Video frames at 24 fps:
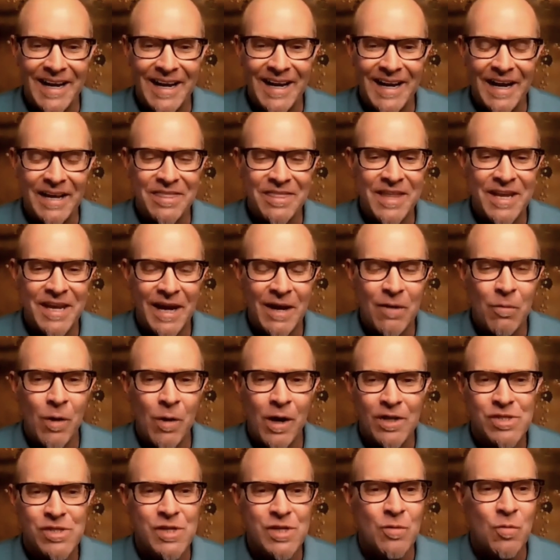I think I
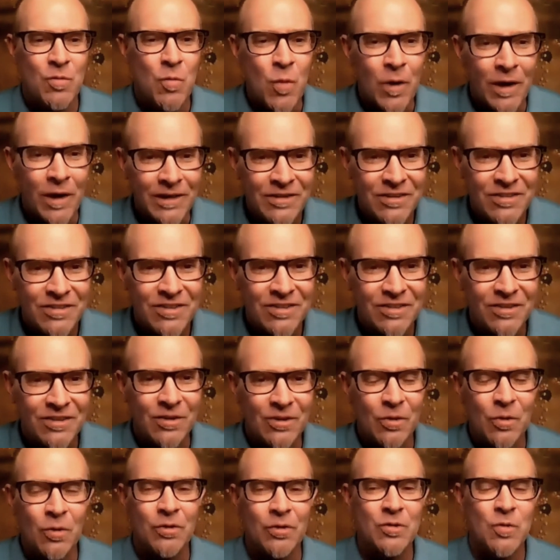watch it once
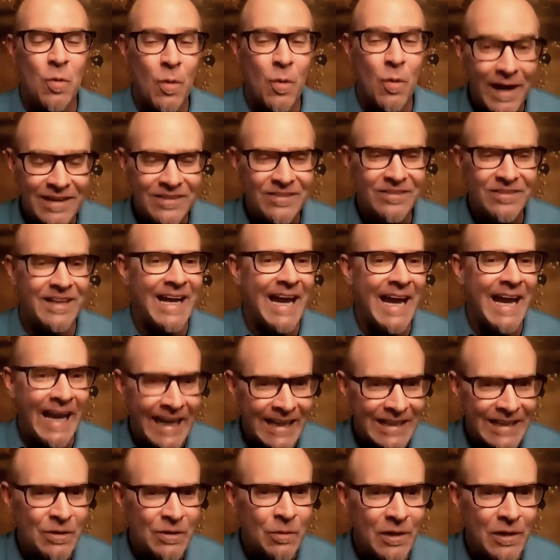or twice
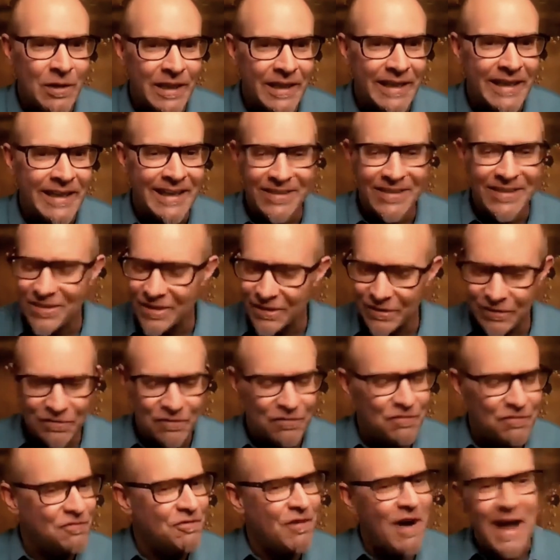annually. It just
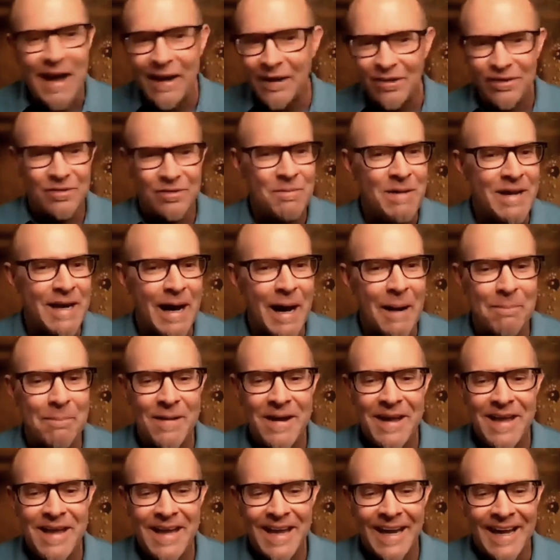fires me
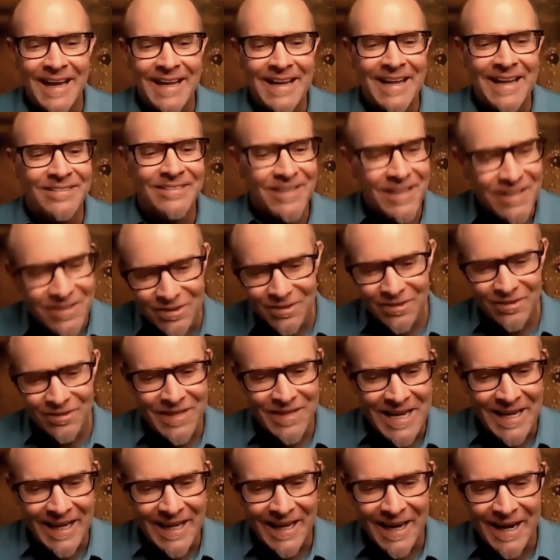up. And it's
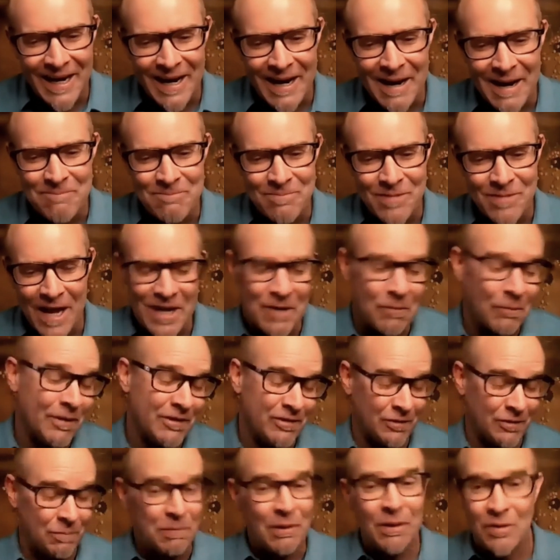interesting. I don't want
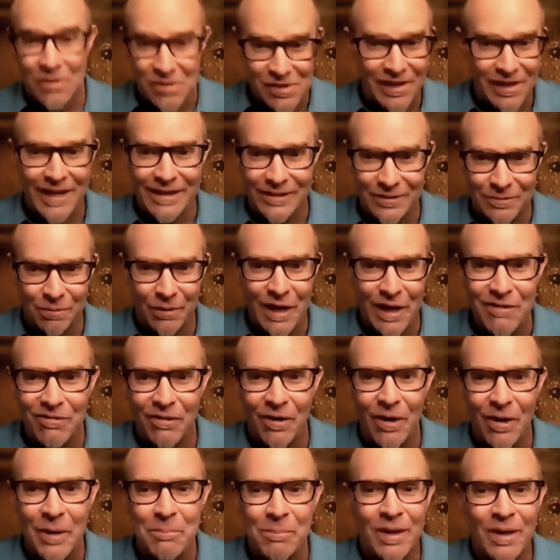to spiritualize
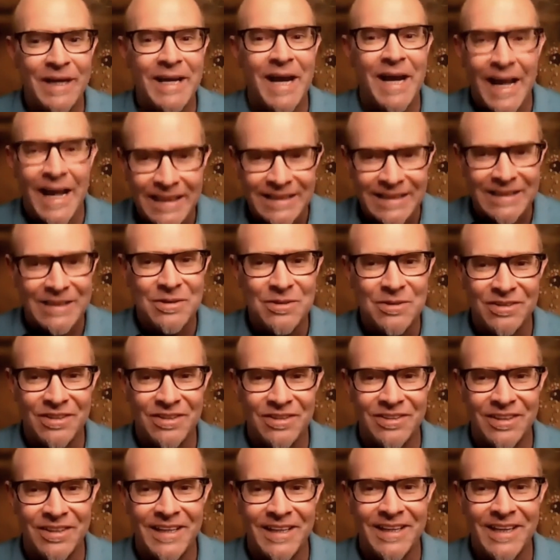Braveheart, but God
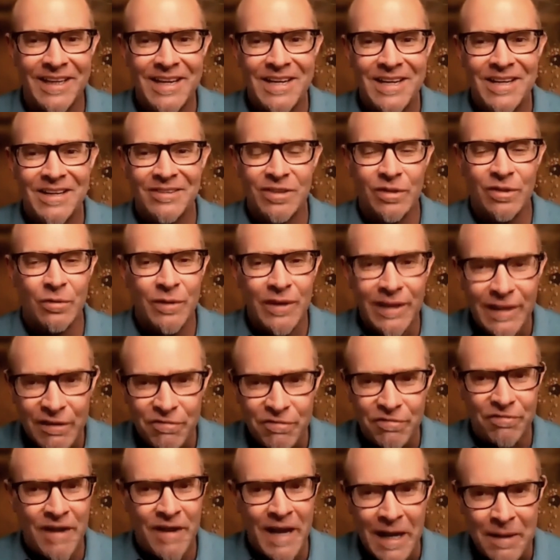uses it to really
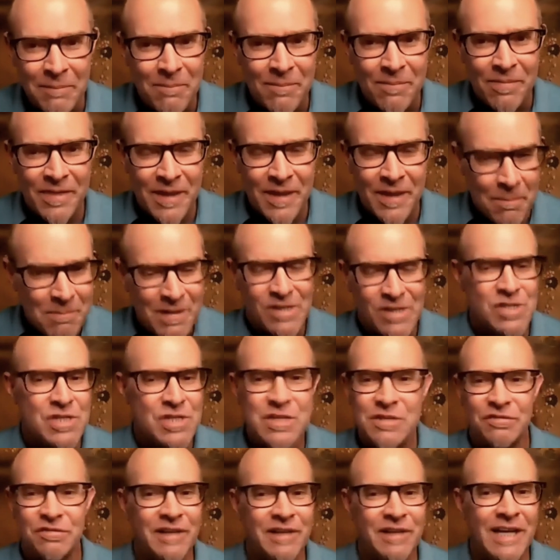fan the
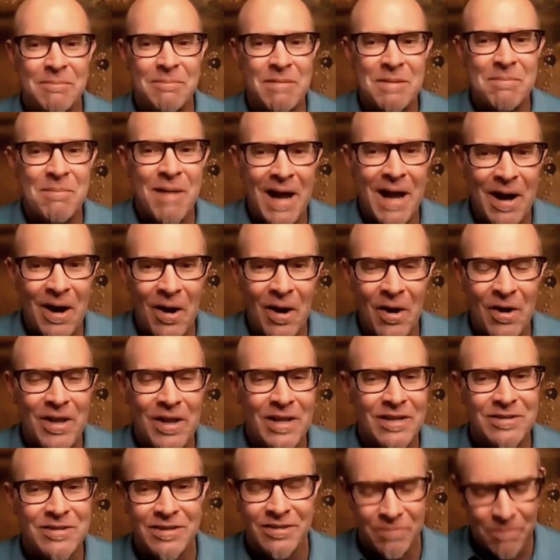missions flame in my heart.
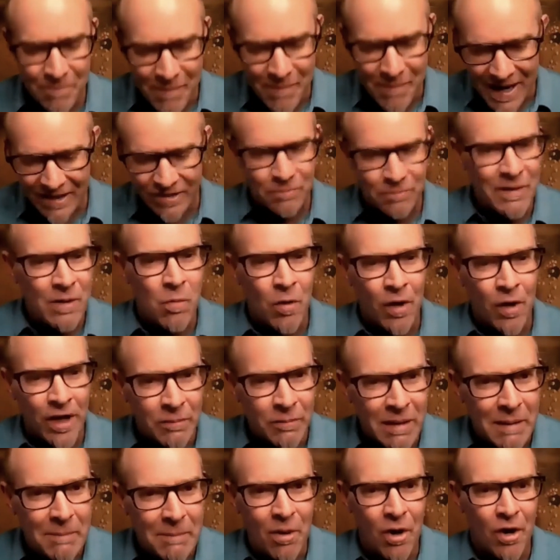It just makes me want to
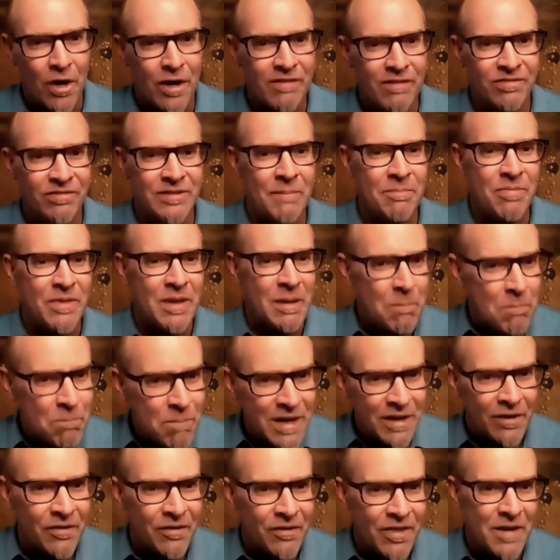be a part of something
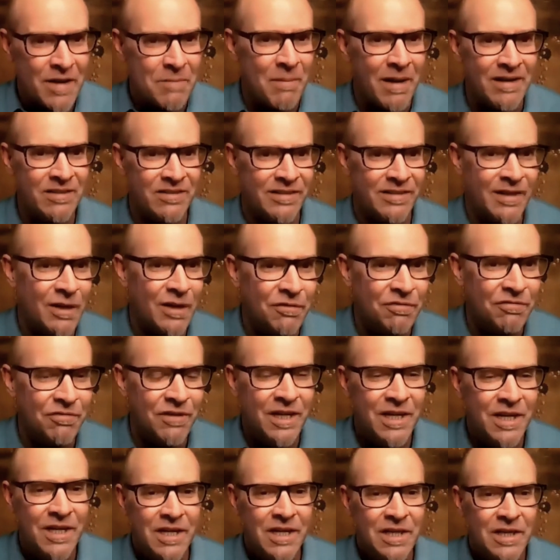bigger than myself,
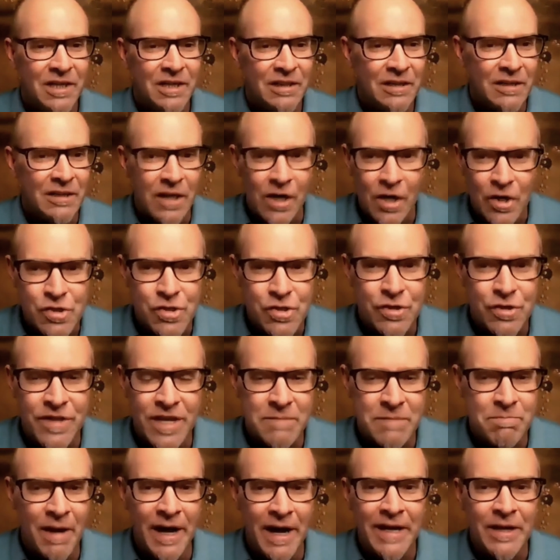larger
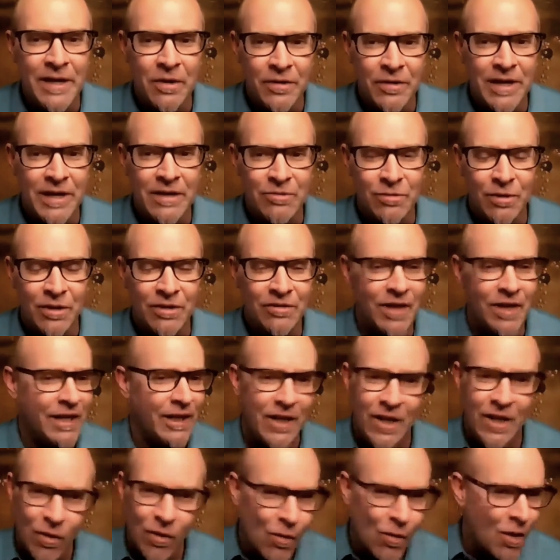than my own interests. I
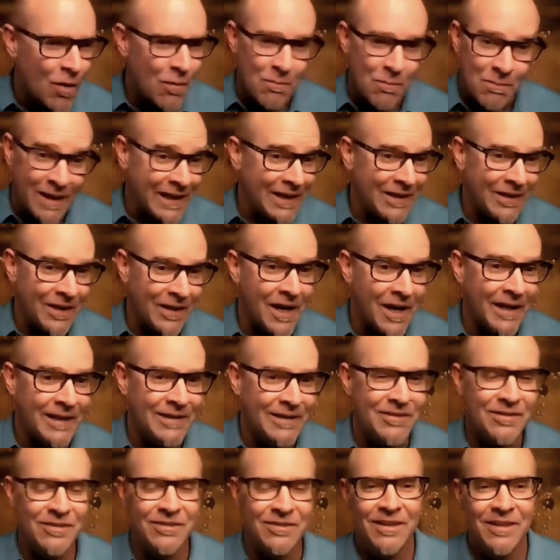can quote many
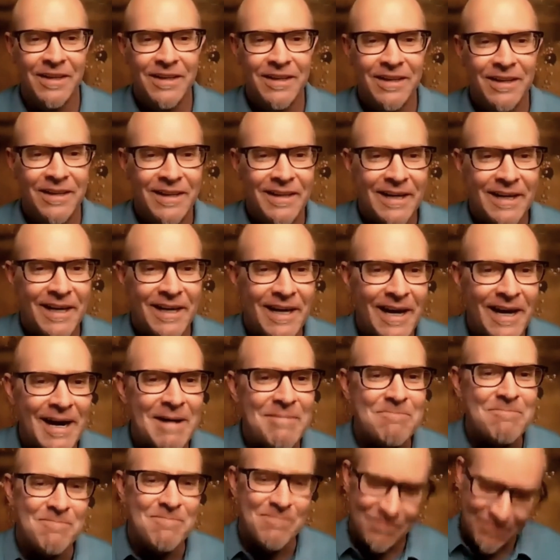lines,
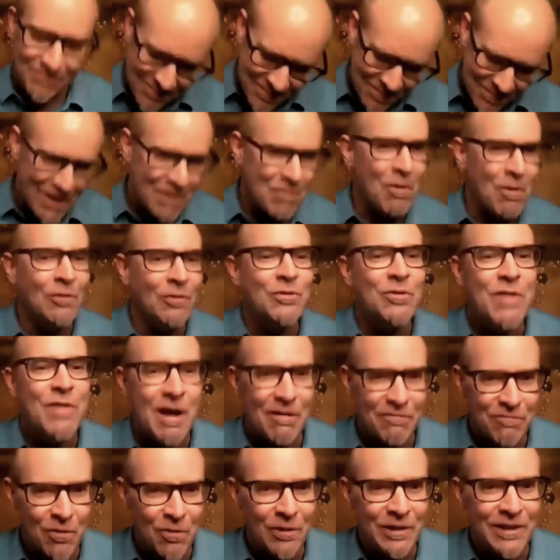but I won't do
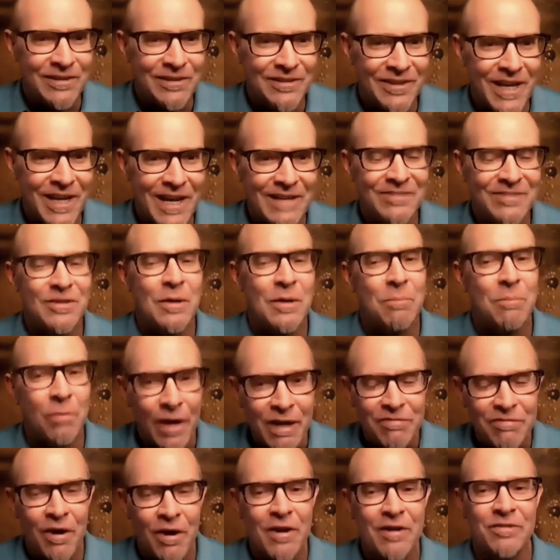that for you today. So
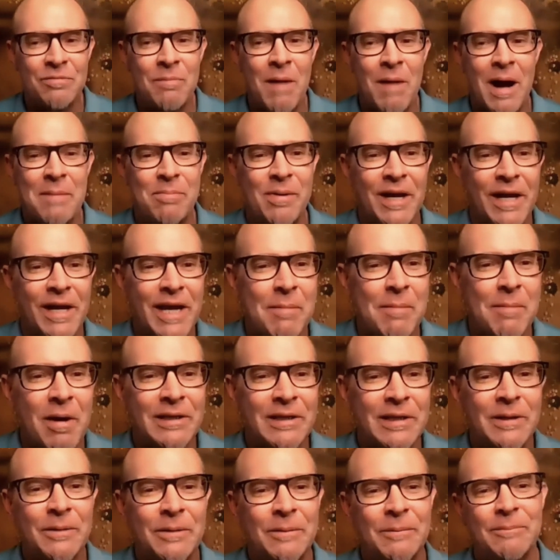Braveheart is my pick. How about
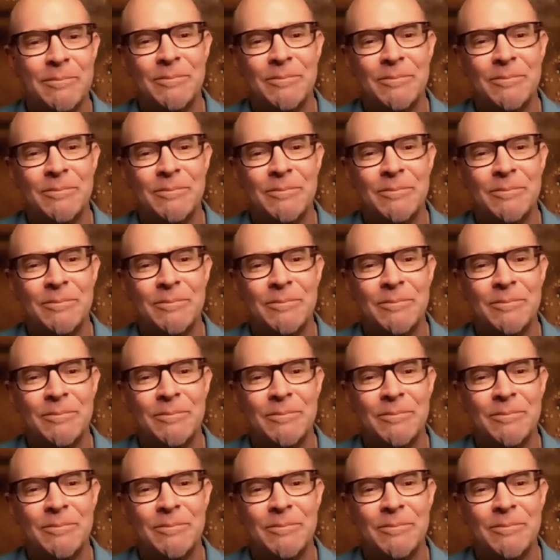you?